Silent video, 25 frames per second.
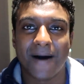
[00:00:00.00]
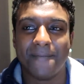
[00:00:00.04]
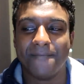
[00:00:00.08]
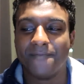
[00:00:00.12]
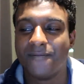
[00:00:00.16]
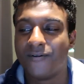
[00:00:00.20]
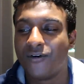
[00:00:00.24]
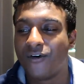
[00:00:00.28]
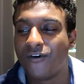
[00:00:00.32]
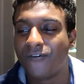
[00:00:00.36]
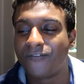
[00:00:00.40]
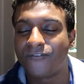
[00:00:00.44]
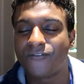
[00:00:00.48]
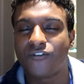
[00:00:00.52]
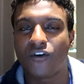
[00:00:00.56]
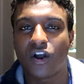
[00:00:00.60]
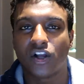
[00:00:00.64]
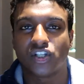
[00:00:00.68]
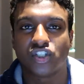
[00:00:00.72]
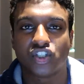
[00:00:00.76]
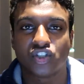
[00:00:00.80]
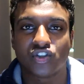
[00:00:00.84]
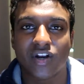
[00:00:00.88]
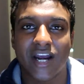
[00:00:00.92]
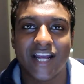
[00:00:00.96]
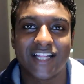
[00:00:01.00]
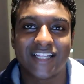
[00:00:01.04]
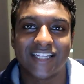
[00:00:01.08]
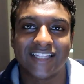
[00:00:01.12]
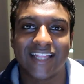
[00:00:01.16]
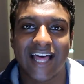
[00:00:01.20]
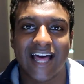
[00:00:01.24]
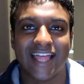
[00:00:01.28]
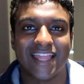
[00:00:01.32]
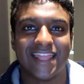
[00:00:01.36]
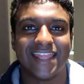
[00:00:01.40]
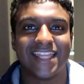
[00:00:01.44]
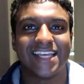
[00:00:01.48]
I'm more
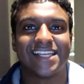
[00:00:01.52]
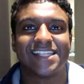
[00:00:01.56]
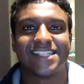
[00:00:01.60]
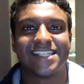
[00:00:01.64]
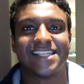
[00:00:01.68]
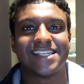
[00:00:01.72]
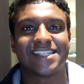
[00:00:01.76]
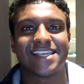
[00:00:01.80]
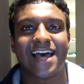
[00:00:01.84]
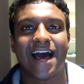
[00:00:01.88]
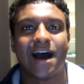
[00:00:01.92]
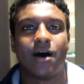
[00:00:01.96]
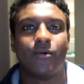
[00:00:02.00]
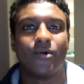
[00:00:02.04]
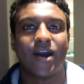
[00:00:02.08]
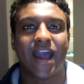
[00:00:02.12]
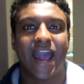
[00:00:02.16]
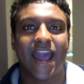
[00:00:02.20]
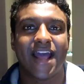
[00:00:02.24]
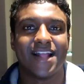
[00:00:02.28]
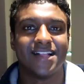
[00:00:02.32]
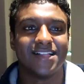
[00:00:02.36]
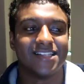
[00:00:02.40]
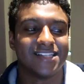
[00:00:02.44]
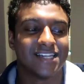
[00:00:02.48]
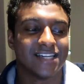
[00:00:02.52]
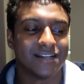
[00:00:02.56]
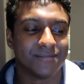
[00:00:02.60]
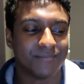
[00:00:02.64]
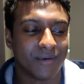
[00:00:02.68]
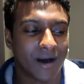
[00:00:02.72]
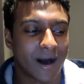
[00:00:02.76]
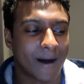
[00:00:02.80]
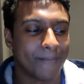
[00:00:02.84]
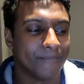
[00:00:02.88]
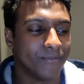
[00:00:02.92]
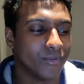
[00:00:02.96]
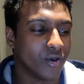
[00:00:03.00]
frustrated that this is how it ended,
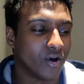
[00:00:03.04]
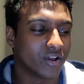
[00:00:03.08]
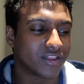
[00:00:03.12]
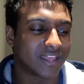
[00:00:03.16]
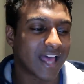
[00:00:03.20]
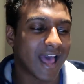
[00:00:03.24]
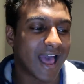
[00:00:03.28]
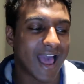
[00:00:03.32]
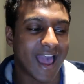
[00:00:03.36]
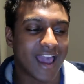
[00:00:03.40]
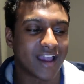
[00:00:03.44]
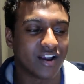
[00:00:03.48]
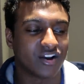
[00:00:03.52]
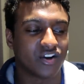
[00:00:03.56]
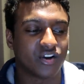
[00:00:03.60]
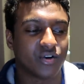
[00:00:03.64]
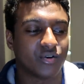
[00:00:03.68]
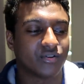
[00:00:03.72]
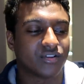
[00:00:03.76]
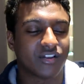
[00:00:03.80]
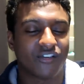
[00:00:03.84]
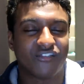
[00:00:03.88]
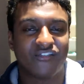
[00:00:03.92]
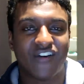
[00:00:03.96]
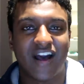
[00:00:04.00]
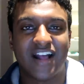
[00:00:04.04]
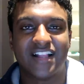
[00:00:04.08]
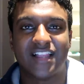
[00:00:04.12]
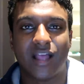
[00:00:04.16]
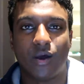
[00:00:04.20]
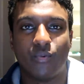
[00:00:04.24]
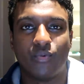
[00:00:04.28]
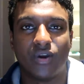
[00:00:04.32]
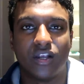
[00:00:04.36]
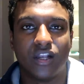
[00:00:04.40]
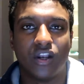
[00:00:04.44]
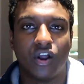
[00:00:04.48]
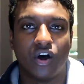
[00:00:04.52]
but I'm not that angry with the fact
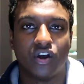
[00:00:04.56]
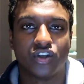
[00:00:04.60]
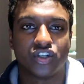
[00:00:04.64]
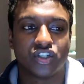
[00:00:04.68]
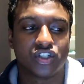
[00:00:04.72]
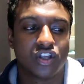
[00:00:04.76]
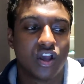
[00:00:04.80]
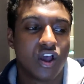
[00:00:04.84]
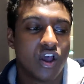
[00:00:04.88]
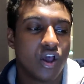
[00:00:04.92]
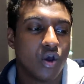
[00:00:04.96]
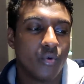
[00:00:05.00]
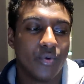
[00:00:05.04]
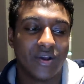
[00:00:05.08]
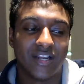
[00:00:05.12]
that we lost.